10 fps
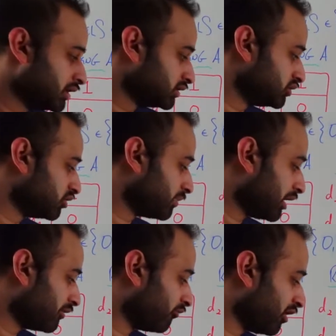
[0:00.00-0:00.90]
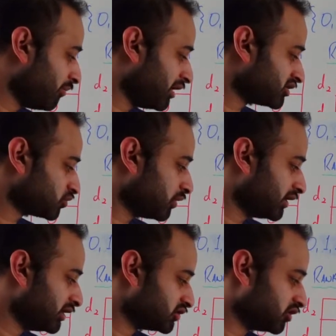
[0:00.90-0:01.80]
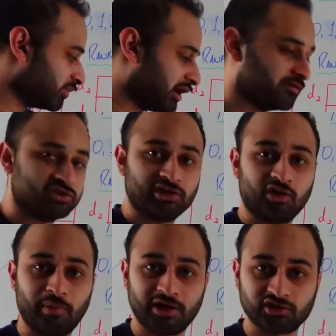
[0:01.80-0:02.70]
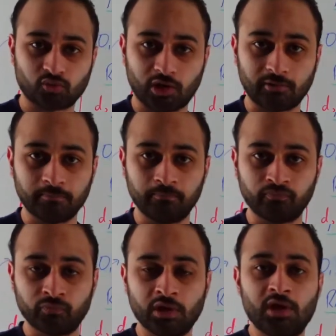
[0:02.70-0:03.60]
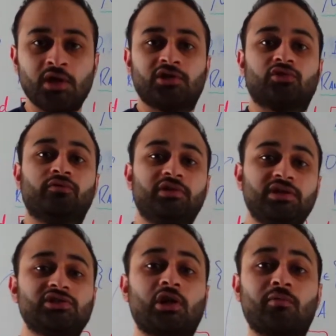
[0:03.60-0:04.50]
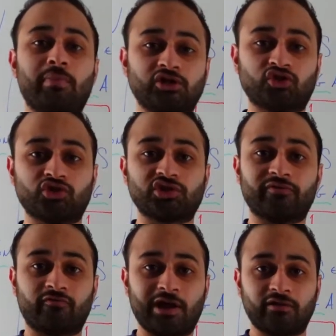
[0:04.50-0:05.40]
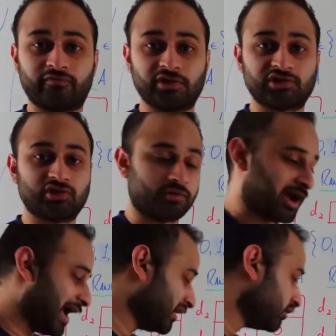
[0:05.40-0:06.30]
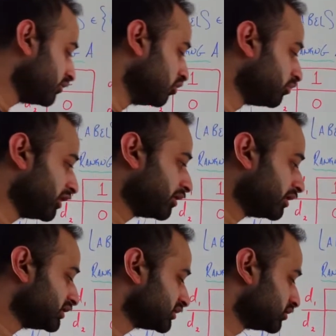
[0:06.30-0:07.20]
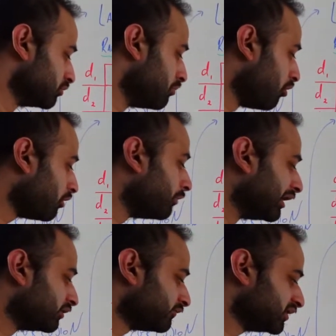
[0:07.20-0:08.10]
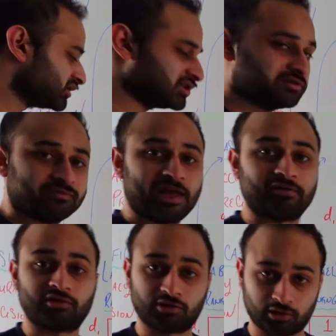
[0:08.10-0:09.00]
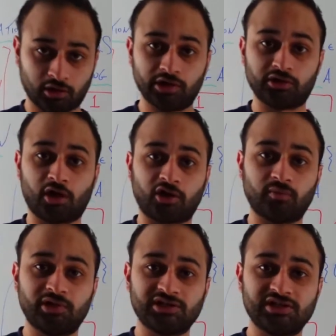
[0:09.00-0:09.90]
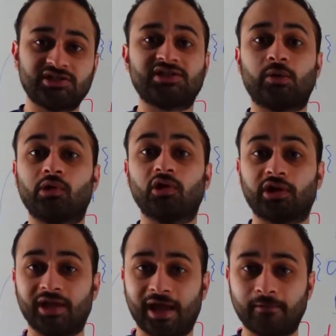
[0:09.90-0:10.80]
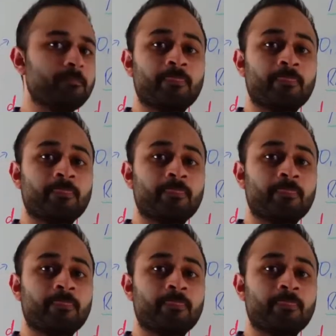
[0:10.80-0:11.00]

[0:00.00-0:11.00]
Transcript: 2 to the power of 1 minus 1, and 2 to the power of 0 minus 1. So these are measures of relevance. So the higher the numerator is, the more relevant that current document is that we're looking at.